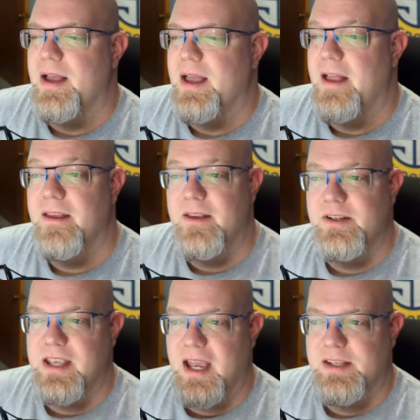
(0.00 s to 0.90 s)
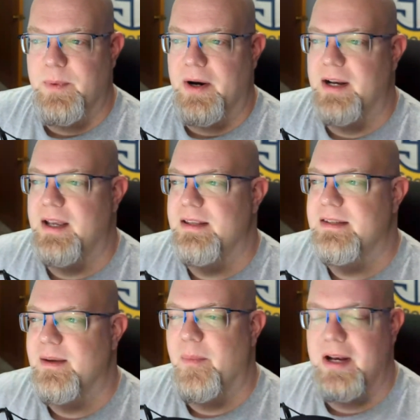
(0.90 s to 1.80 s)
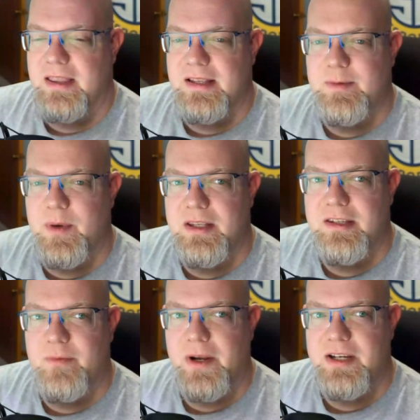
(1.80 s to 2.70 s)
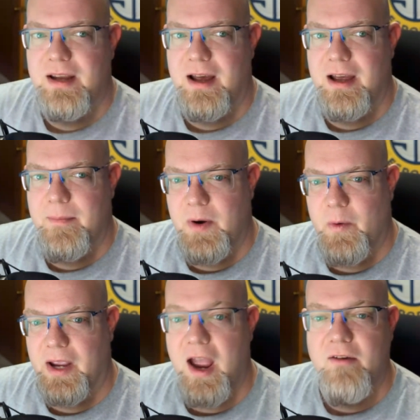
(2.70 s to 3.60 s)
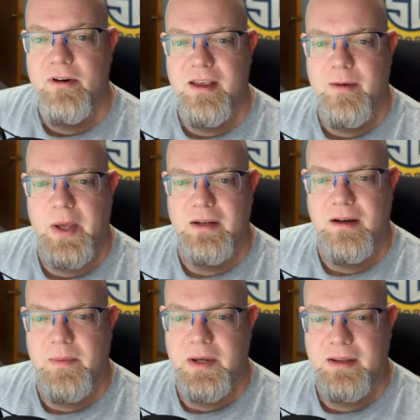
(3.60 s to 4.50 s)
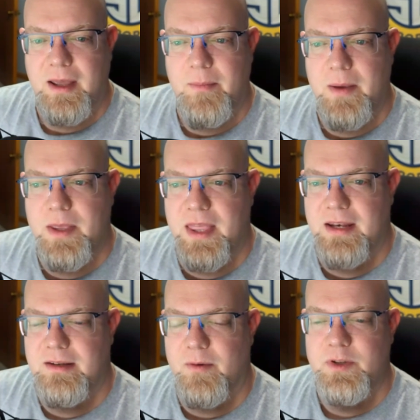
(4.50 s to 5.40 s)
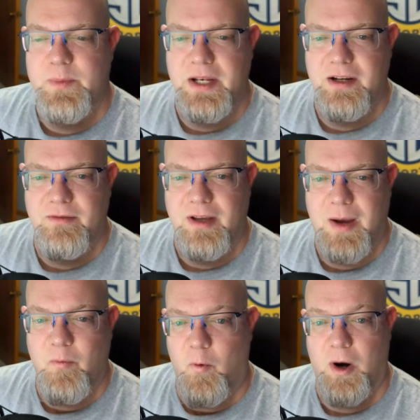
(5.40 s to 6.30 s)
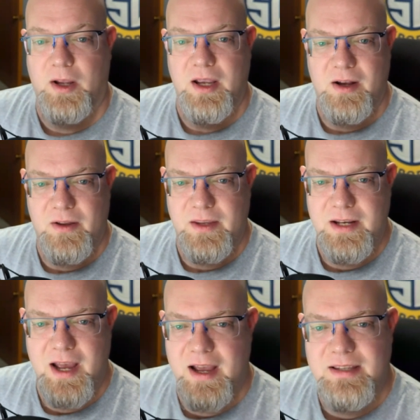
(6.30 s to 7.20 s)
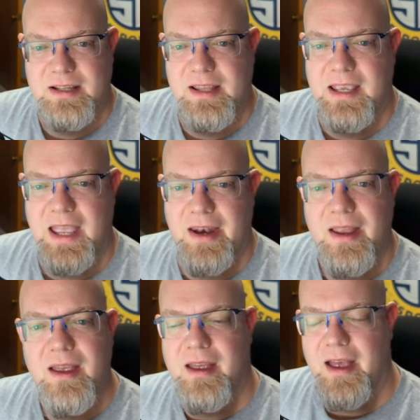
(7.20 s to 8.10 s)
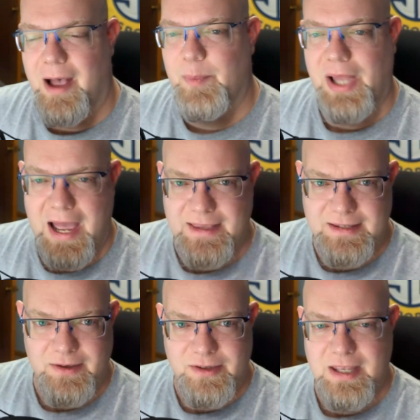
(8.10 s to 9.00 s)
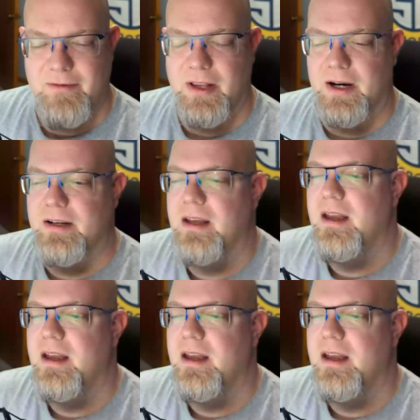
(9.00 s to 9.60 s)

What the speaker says: And then there's the expert. It's somebody that spends so much time knowing everything about a topic that maybe they don't spend enough time working on the task, and they can't apply the skills they've learned.